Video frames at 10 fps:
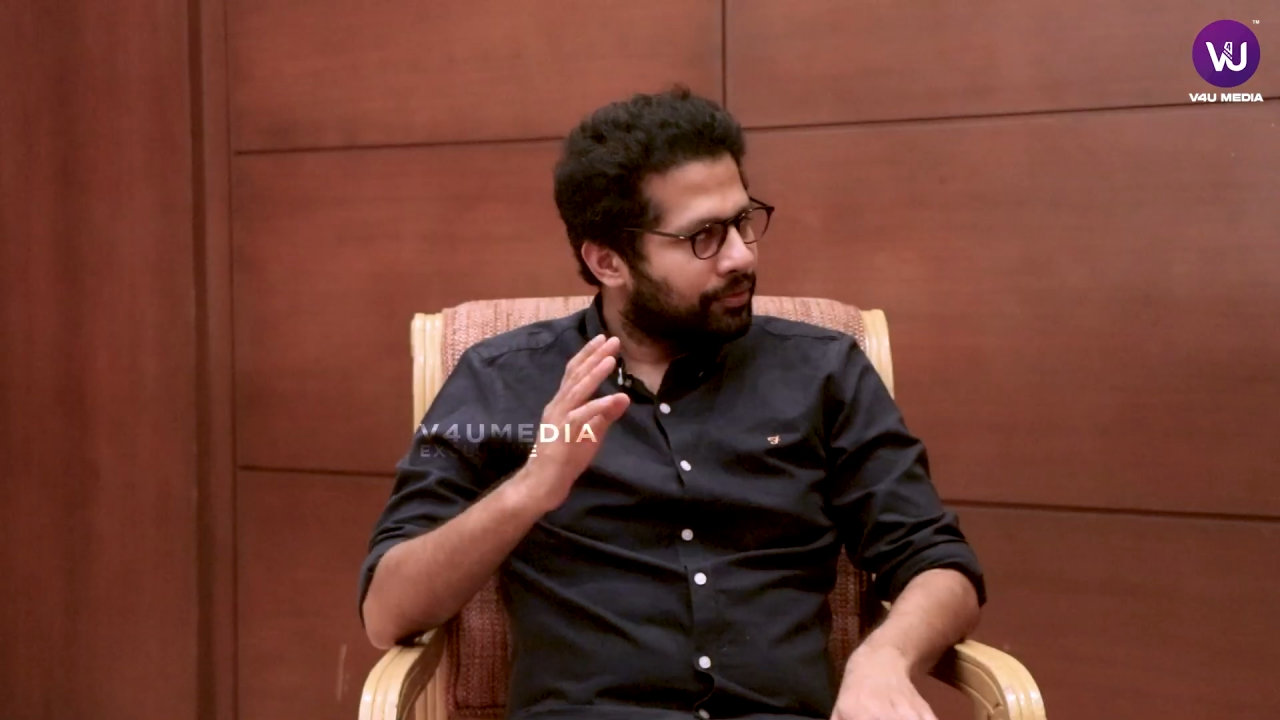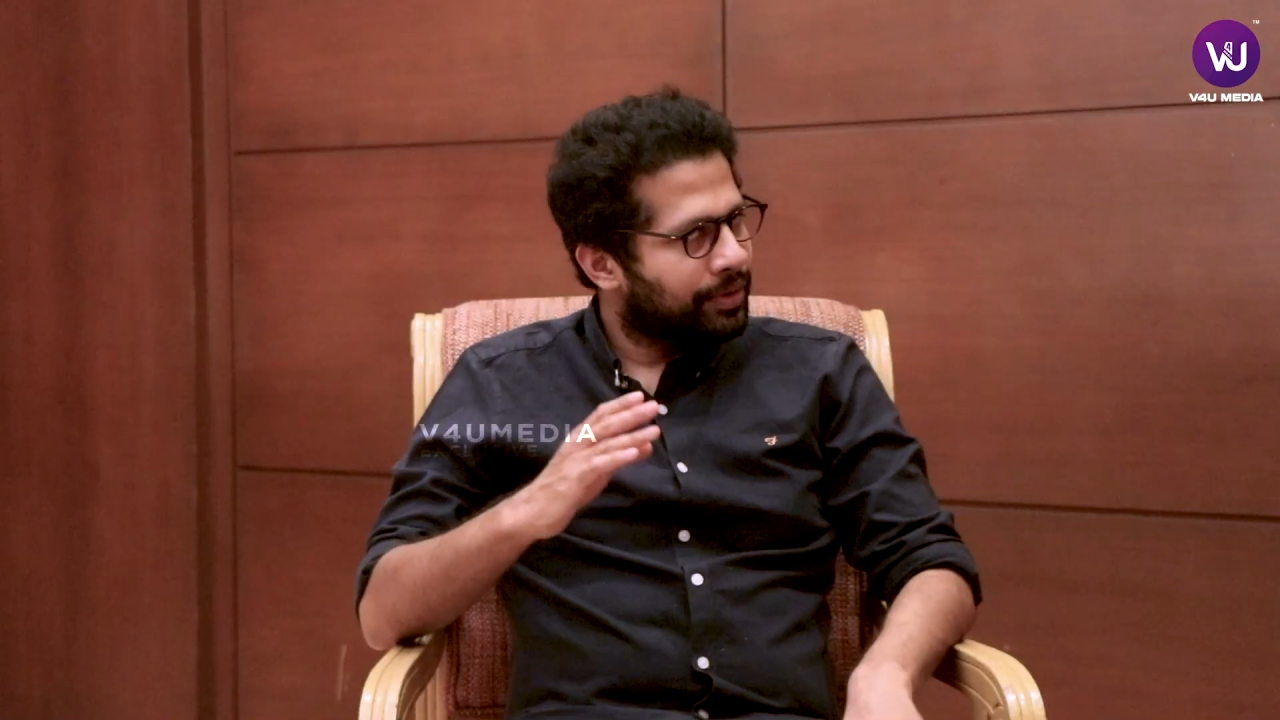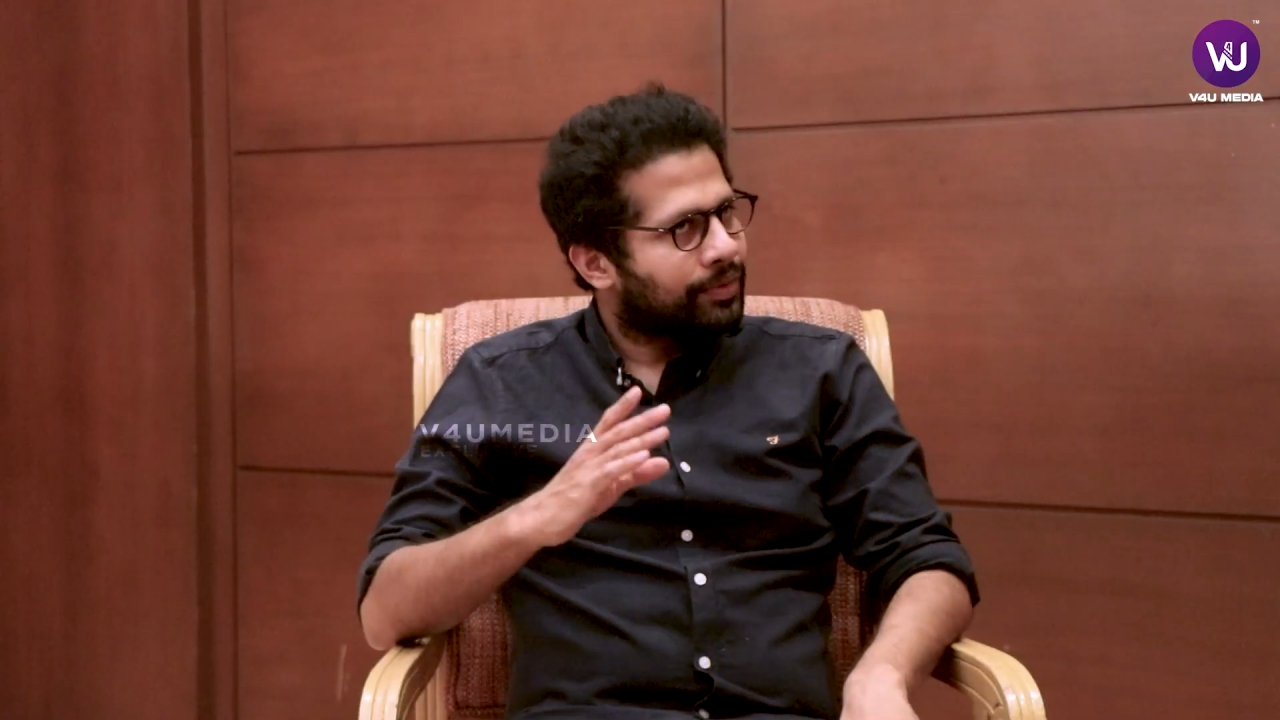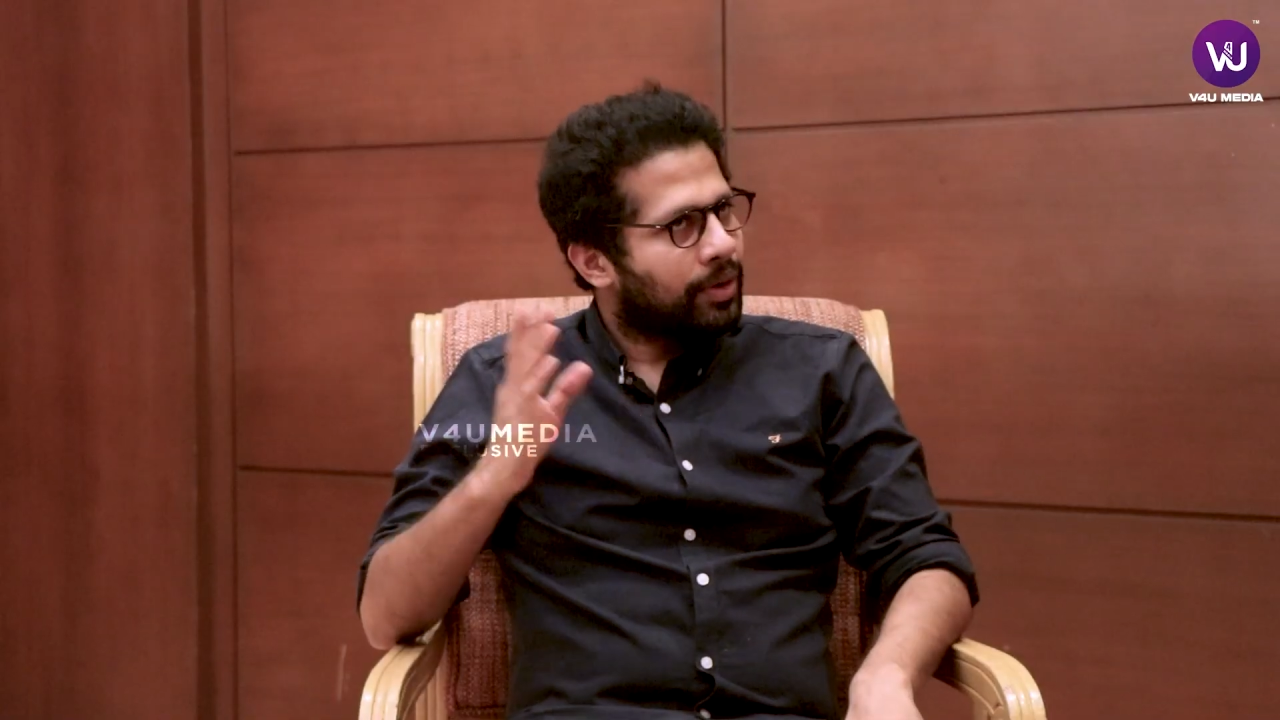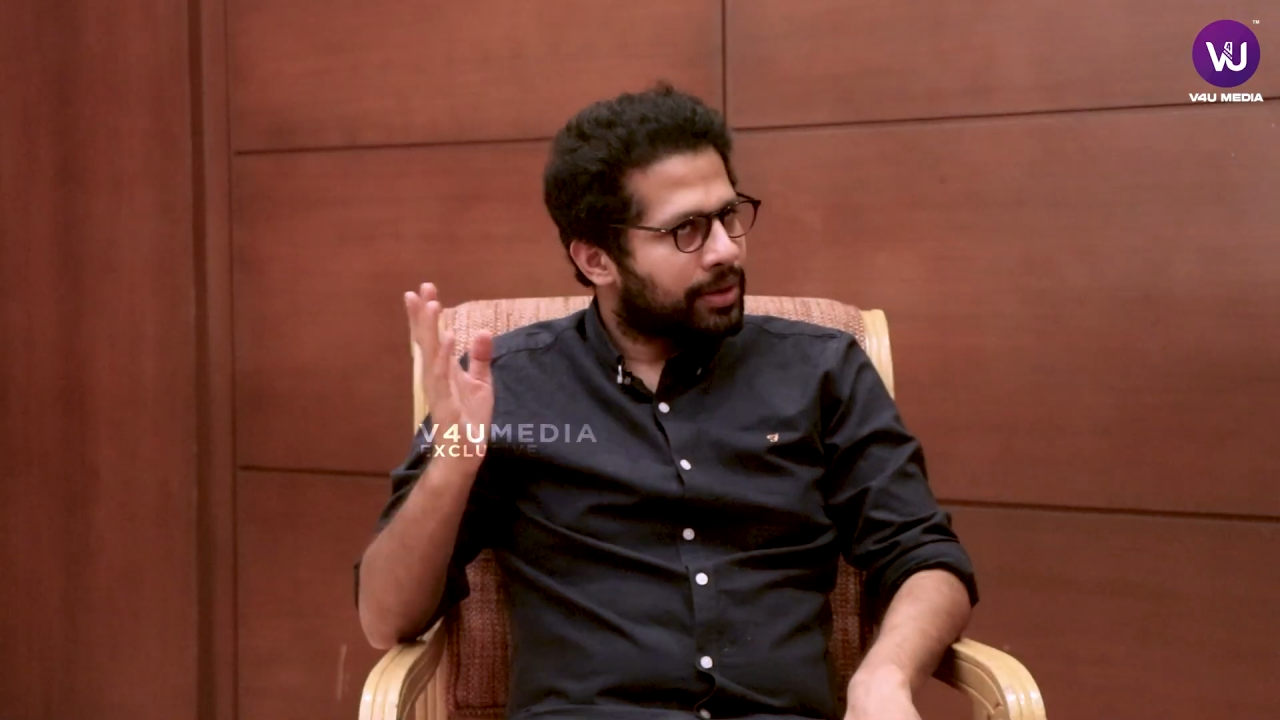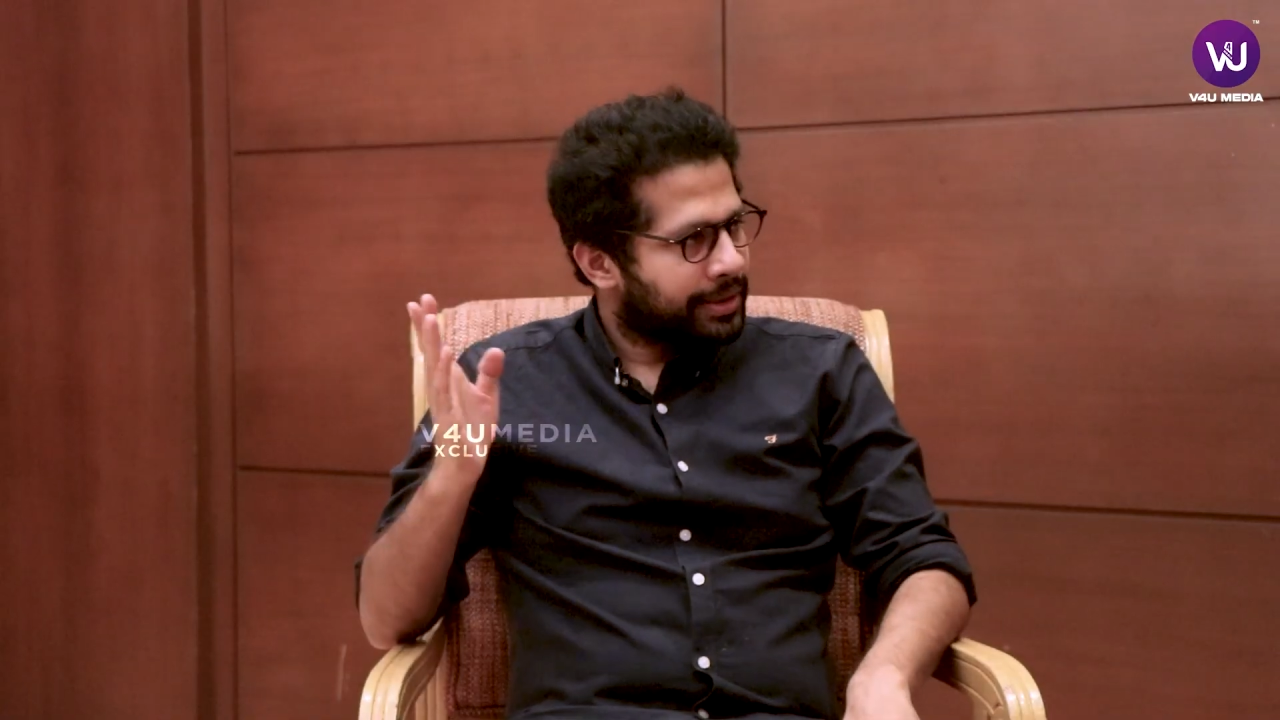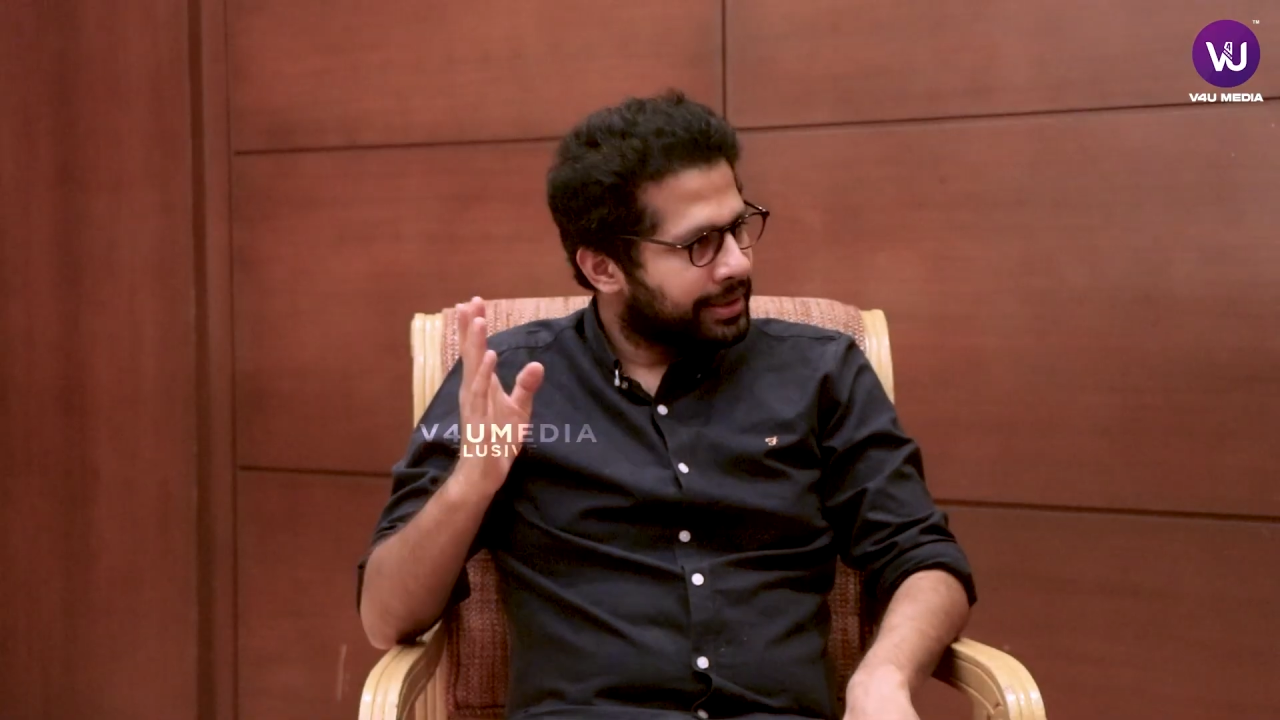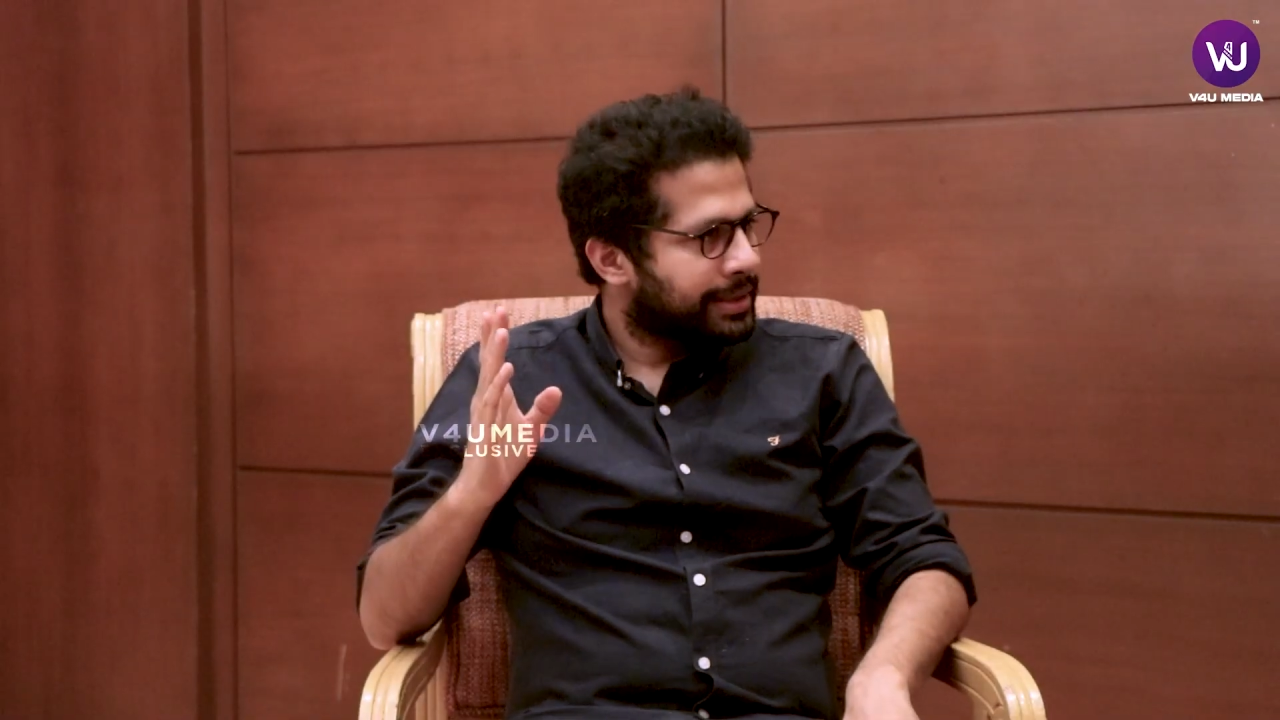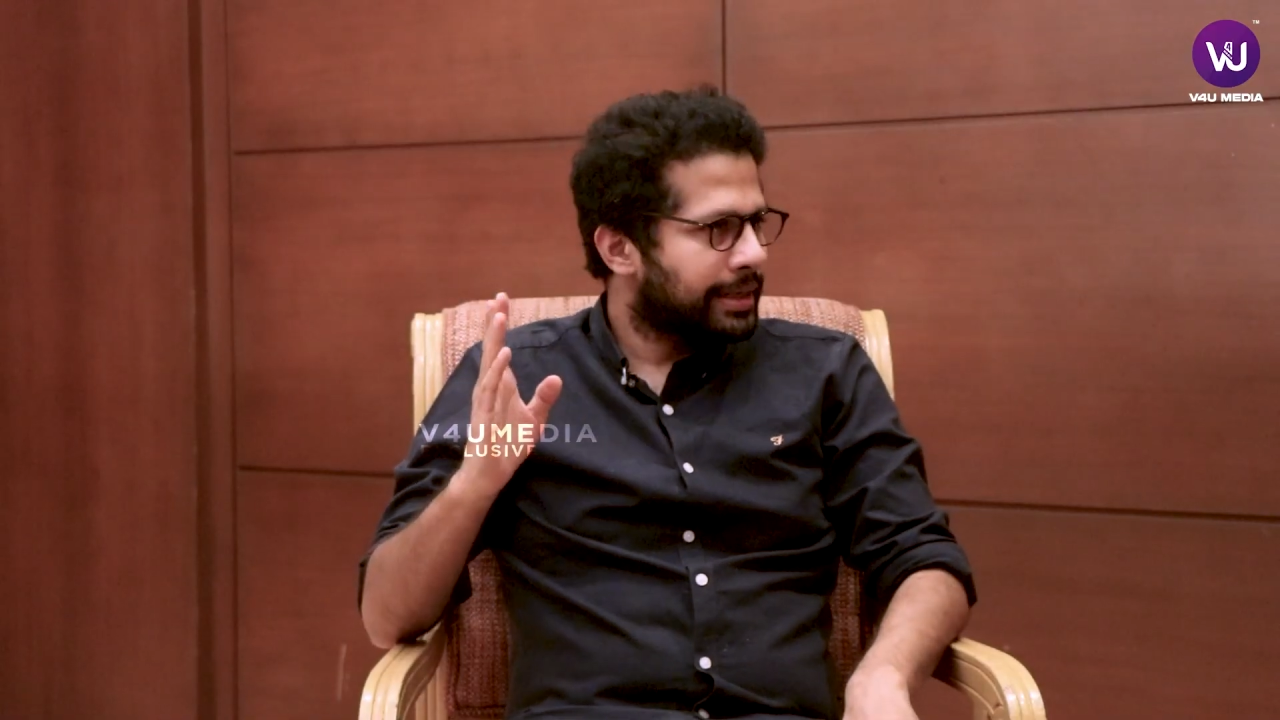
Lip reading: We've already